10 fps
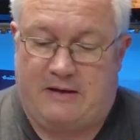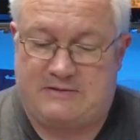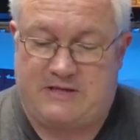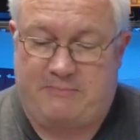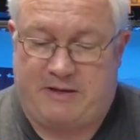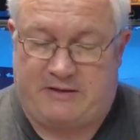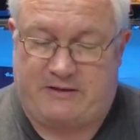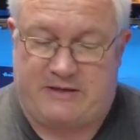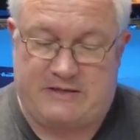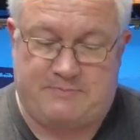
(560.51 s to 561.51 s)
Seen better
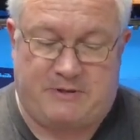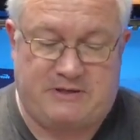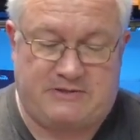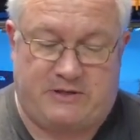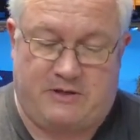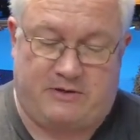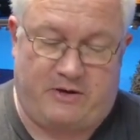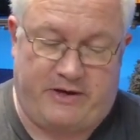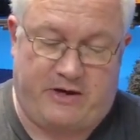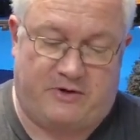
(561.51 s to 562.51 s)
days, but it's a
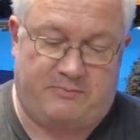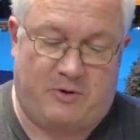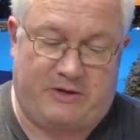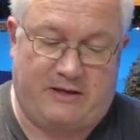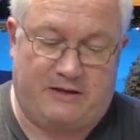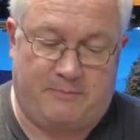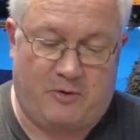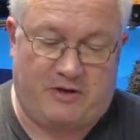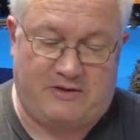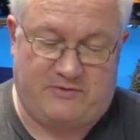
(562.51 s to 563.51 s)
die-cast body, and the
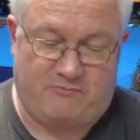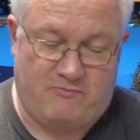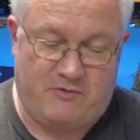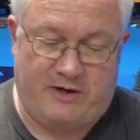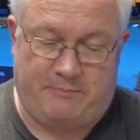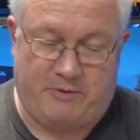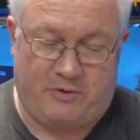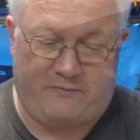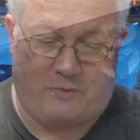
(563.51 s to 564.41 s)
body is in really beautiful